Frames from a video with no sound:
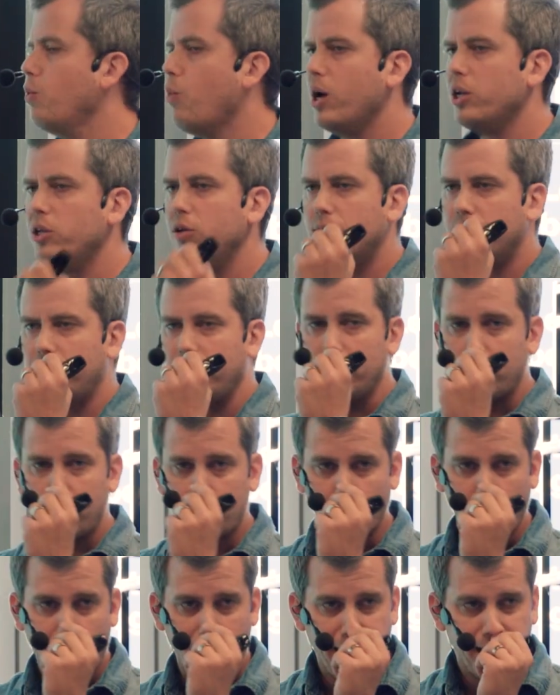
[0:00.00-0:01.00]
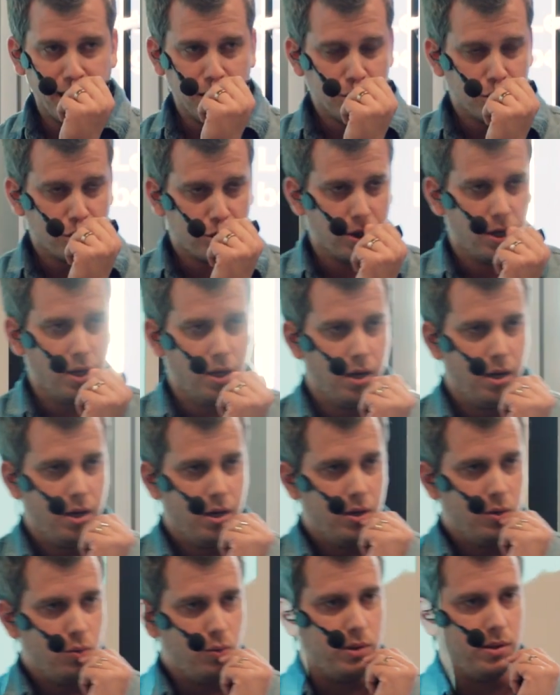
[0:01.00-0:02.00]
What do you think changed
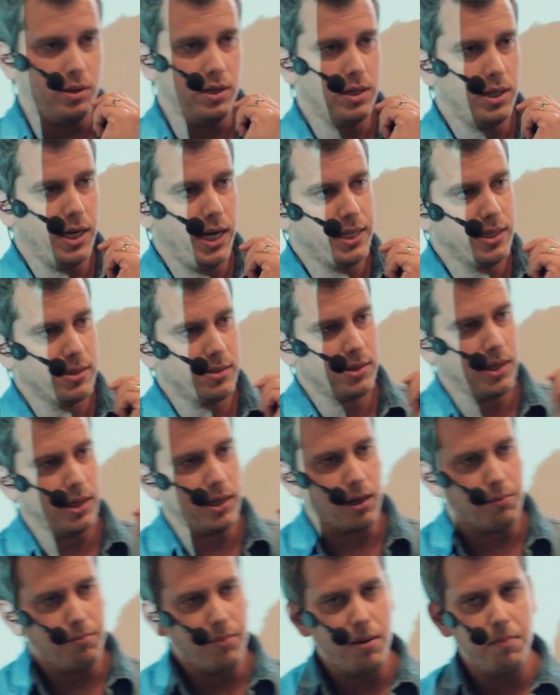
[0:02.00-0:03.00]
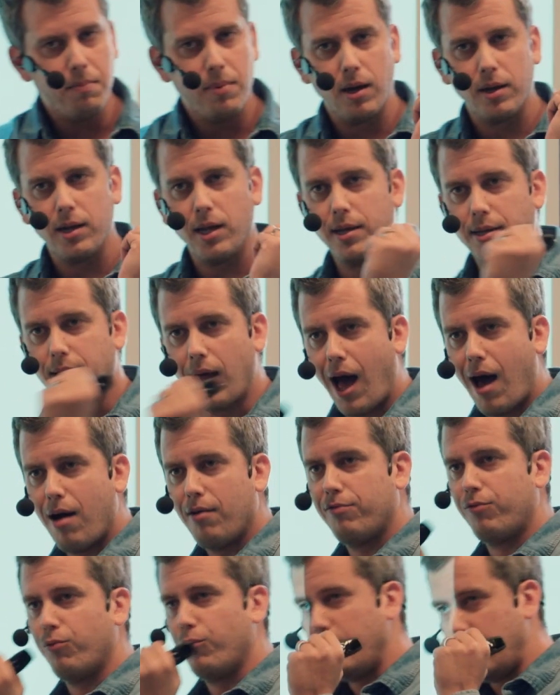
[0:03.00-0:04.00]
within the industry? And remember,
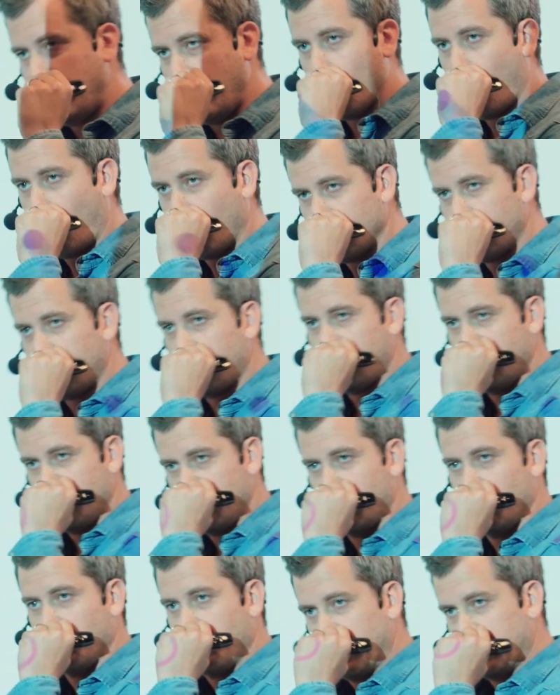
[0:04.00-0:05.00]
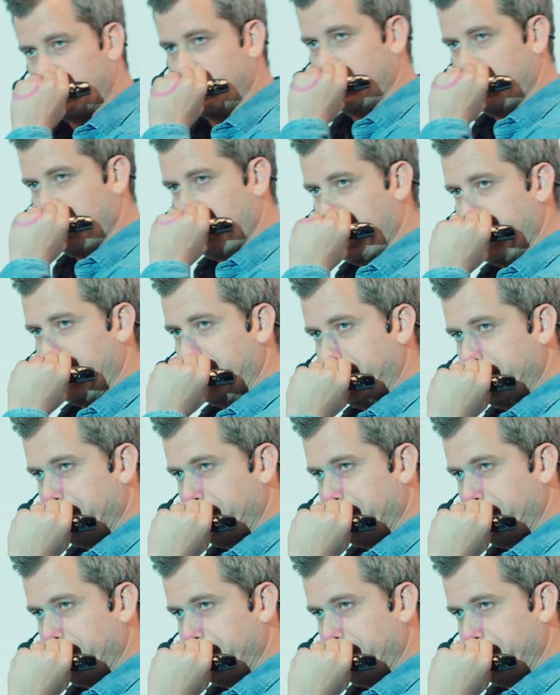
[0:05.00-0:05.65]
Nadav really wants you to participate.